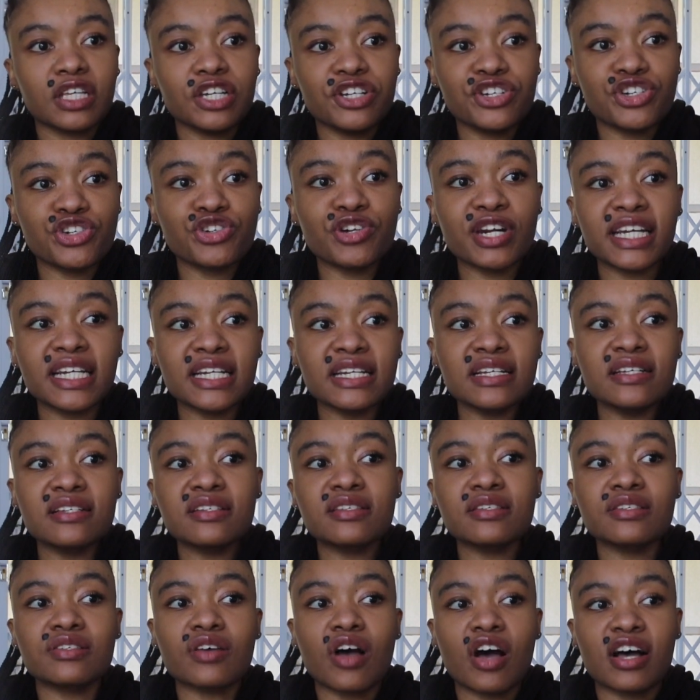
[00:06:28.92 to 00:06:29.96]

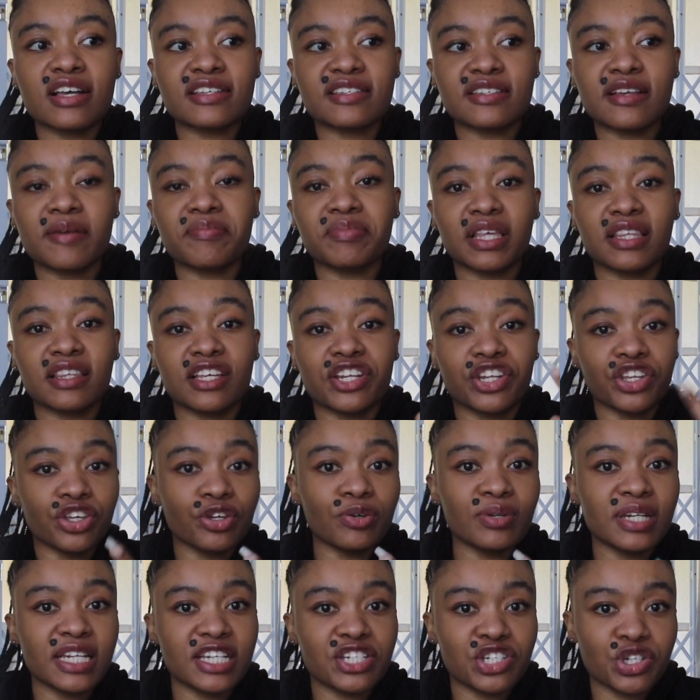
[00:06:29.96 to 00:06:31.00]
triggers are something that
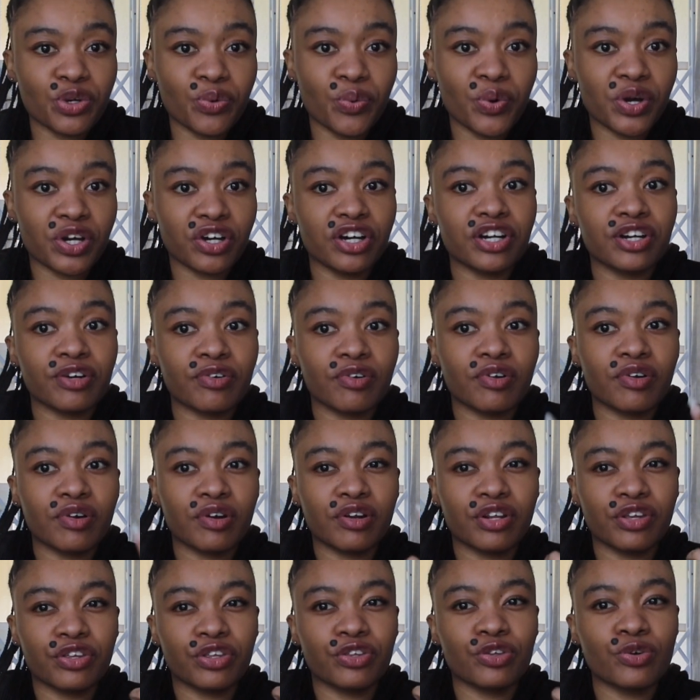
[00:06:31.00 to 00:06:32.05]
you need to work on
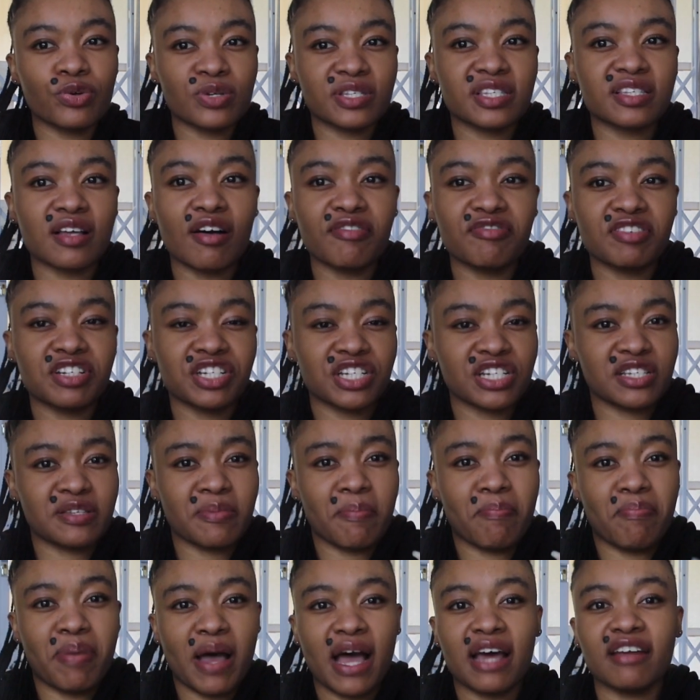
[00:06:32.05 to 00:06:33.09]
yourself, and
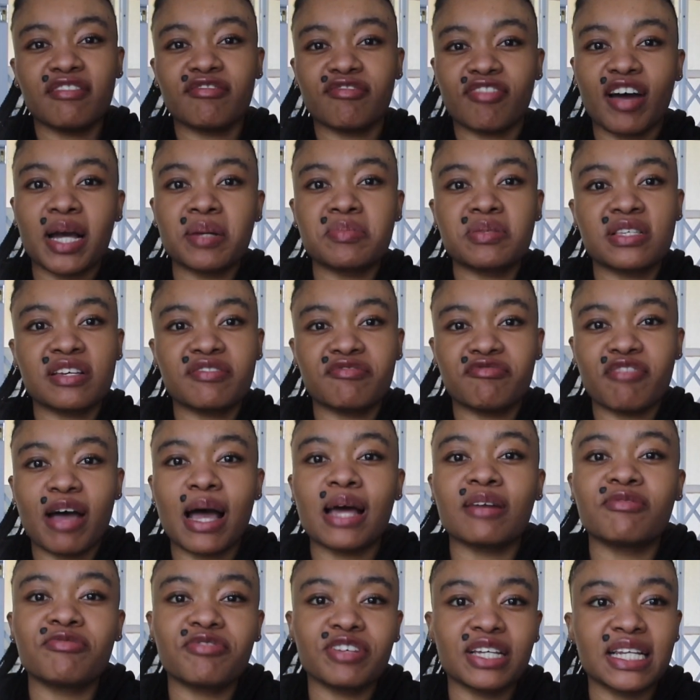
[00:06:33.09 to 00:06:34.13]
just bad vibes and
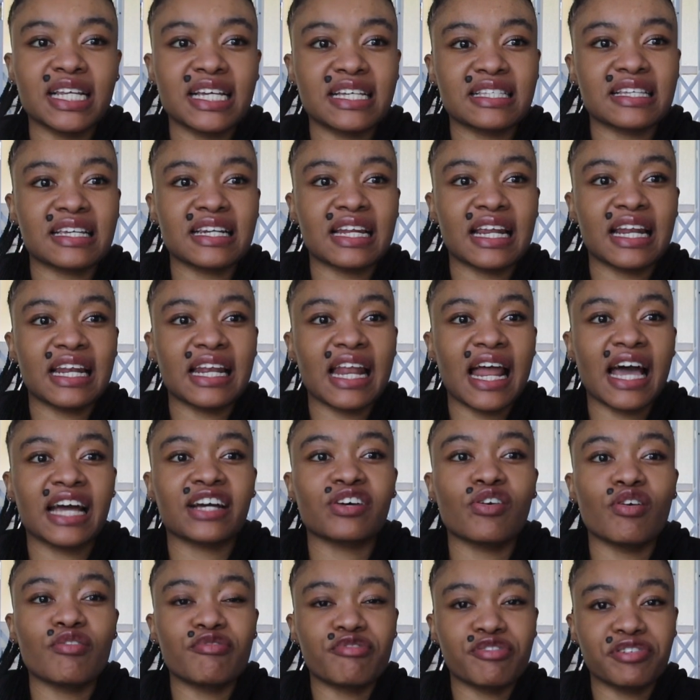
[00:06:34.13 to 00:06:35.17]
bad feelings and a
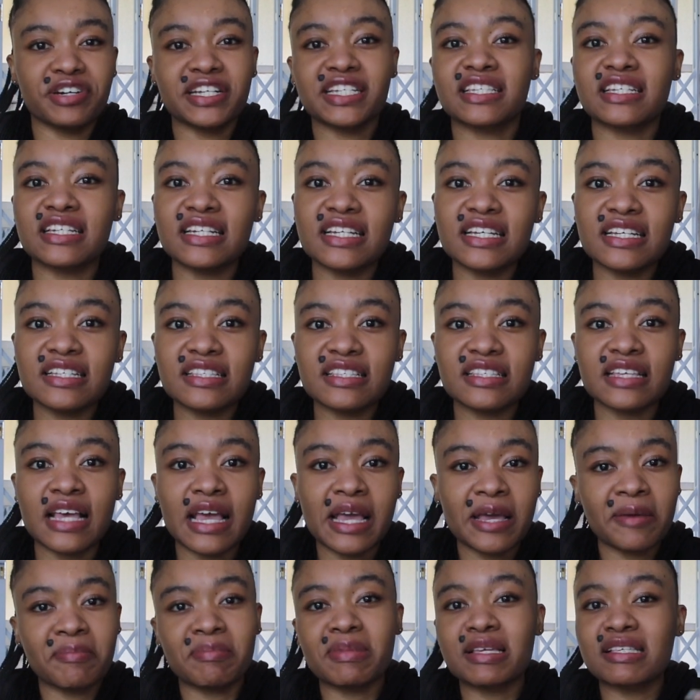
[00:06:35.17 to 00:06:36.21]
lack of resonance
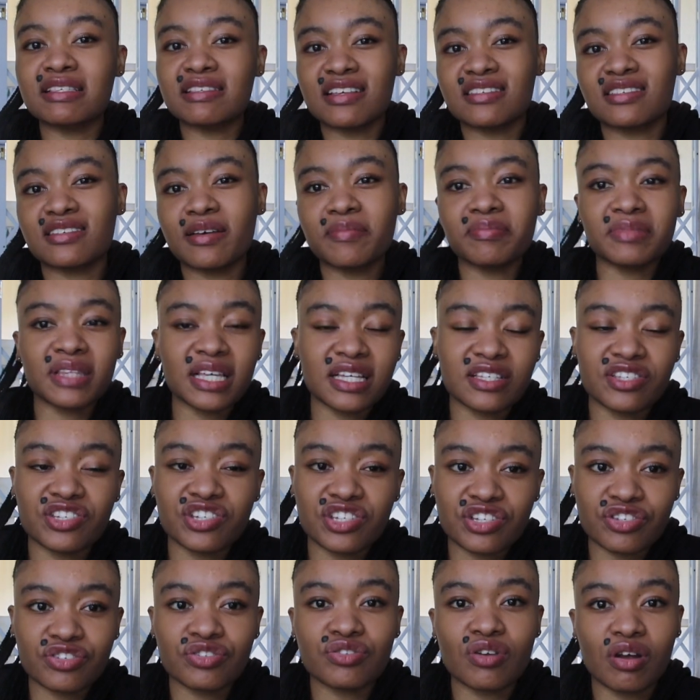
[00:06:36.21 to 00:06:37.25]
means that something's
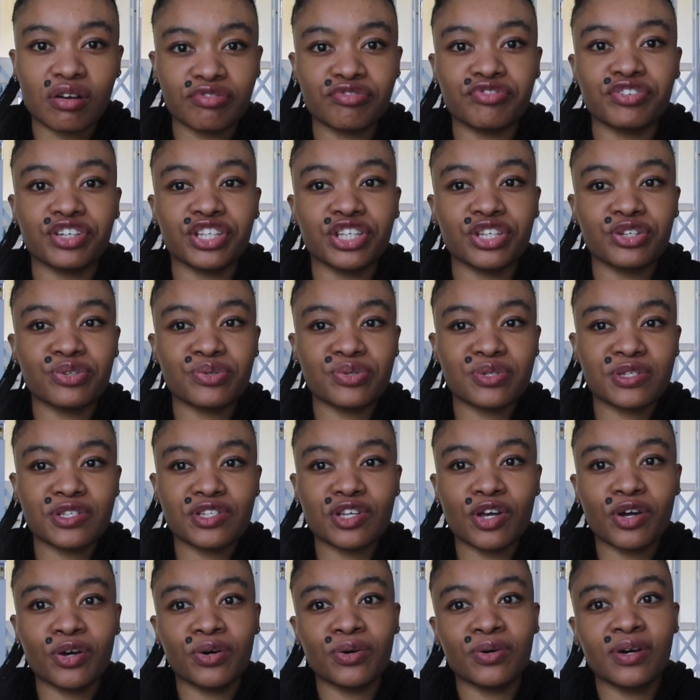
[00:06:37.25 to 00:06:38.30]
just not for you.
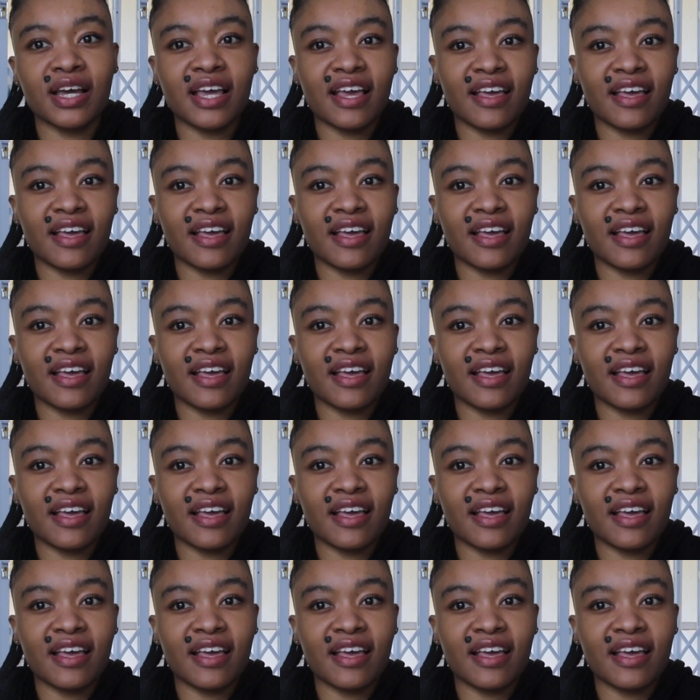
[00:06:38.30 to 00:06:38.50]
So